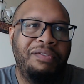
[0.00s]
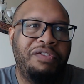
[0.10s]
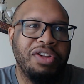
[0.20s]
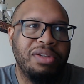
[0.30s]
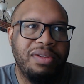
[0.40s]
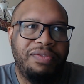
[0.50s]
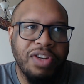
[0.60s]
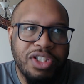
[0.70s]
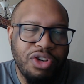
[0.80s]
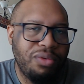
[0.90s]

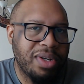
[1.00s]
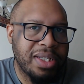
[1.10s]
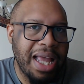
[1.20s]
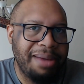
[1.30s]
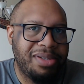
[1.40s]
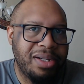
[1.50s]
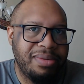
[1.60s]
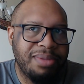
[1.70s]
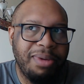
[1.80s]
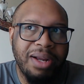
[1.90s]
for 2
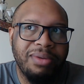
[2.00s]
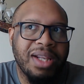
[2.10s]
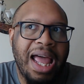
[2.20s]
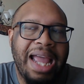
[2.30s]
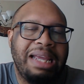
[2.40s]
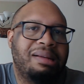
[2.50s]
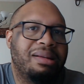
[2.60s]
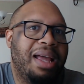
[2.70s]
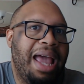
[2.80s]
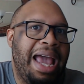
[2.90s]
receptions, but it was like
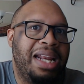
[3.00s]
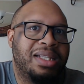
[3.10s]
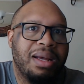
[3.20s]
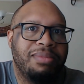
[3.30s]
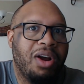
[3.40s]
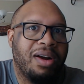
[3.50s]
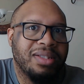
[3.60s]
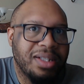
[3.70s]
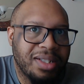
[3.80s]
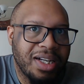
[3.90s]
80-some yards
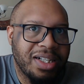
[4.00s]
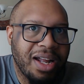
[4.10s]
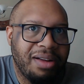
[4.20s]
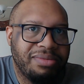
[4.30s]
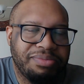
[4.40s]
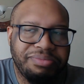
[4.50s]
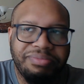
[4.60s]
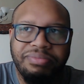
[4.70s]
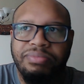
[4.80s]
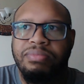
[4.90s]
and a touchdown.
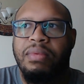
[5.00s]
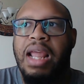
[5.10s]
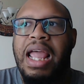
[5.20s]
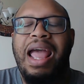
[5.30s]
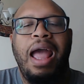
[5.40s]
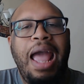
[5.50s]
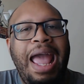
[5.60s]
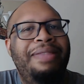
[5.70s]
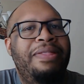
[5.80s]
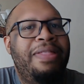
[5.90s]

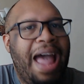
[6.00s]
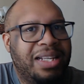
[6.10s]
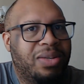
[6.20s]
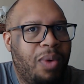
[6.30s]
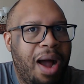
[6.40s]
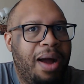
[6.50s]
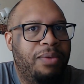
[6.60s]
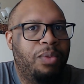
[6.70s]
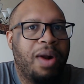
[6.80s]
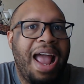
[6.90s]
And that's why
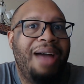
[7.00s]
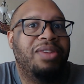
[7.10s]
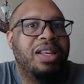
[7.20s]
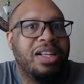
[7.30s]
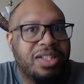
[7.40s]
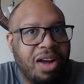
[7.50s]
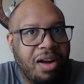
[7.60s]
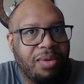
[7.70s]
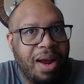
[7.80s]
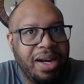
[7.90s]
we're having this
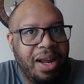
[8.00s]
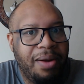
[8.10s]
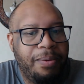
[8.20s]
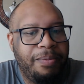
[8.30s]
talk right now.